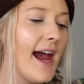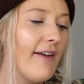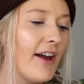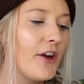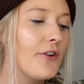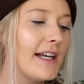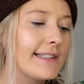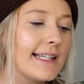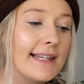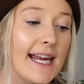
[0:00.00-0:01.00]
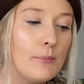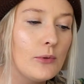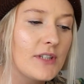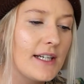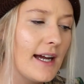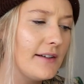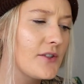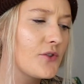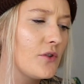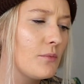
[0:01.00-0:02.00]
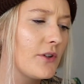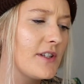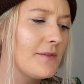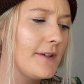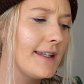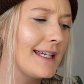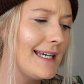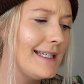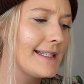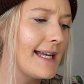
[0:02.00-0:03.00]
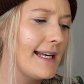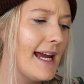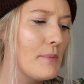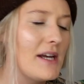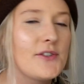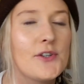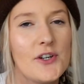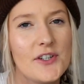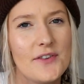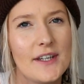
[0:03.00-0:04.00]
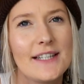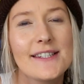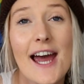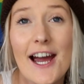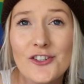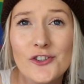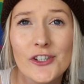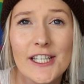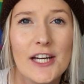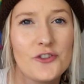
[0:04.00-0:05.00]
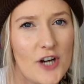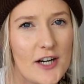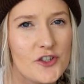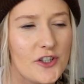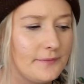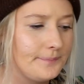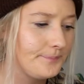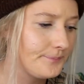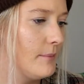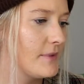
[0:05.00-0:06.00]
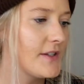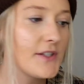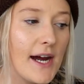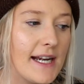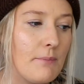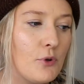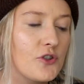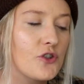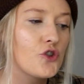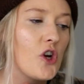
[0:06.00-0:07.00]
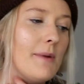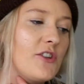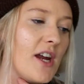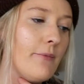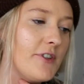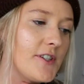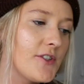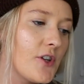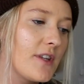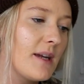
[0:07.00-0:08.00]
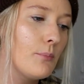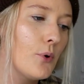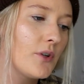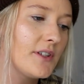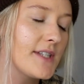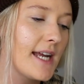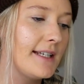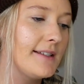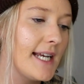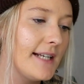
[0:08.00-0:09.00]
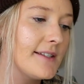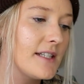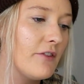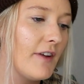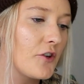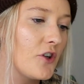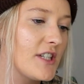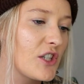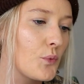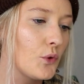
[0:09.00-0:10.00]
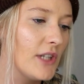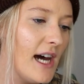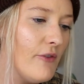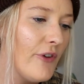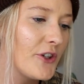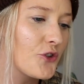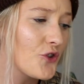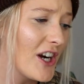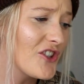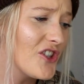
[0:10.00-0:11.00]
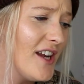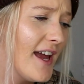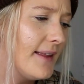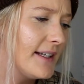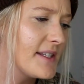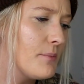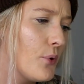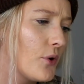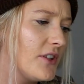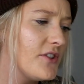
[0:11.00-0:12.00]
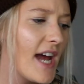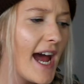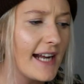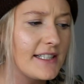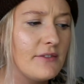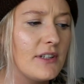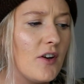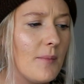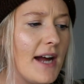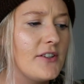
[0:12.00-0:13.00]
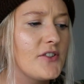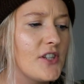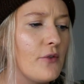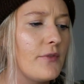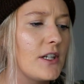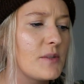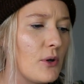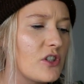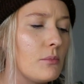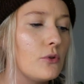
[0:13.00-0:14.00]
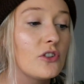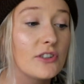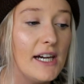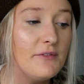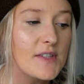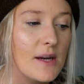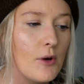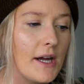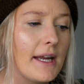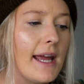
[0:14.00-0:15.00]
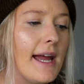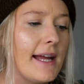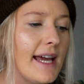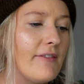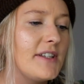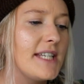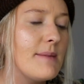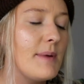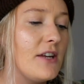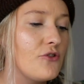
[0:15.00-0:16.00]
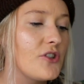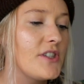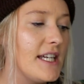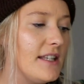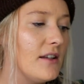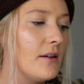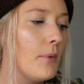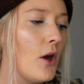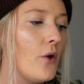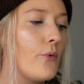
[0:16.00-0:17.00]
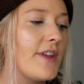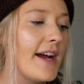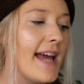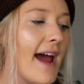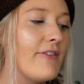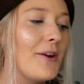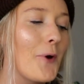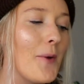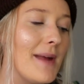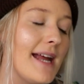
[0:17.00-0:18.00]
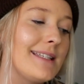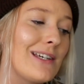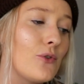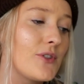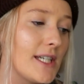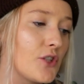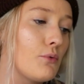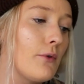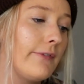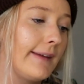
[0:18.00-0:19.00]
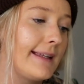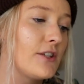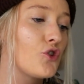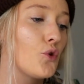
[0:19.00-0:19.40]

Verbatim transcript: have I correctly labeled and understood what this feeling is, and am I certain that it's actually attraction? Um, society puts so much emphasis on the importance and intensity of heterosexual love and attraction that it's important to actively remind yourself that it's possible to love someone and have a deep interest in them without having romantic or sexual feelings